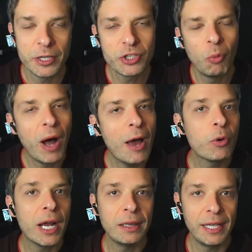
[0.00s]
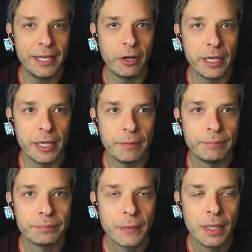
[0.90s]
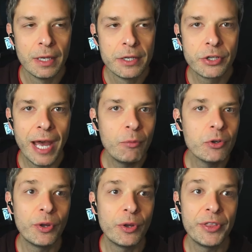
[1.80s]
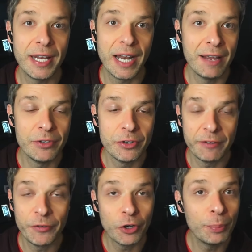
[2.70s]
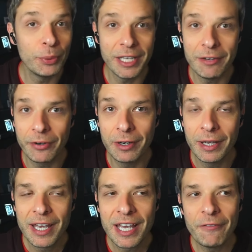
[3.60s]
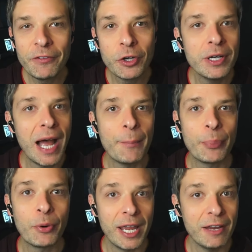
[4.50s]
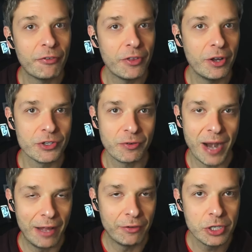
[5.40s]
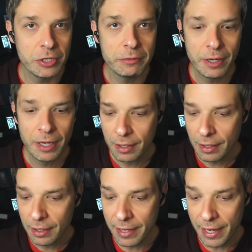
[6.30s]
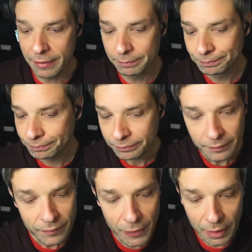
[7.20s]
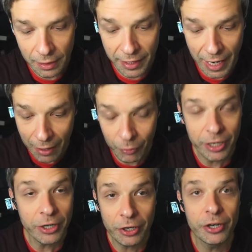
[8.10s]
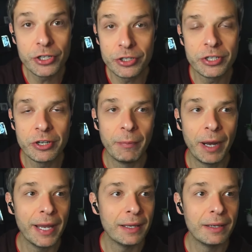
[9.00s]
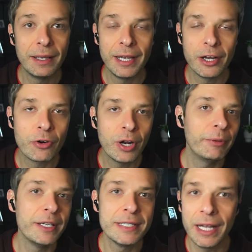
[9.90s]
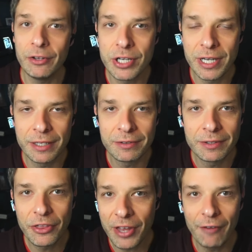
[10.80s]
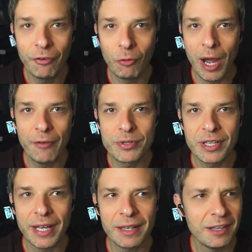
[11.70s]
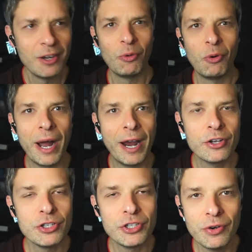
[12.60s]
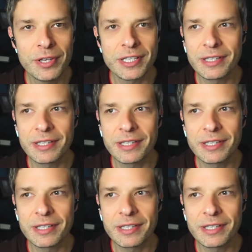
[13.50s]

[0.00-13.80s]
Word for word: So why wouldn't I lean on him? So that was one thing that I'm doing. If you're a believer, if you're not praying for those around you, then I would encourage you to. And my incredibly intelligent and thoughtful wife was like, well, why aren't you doing this?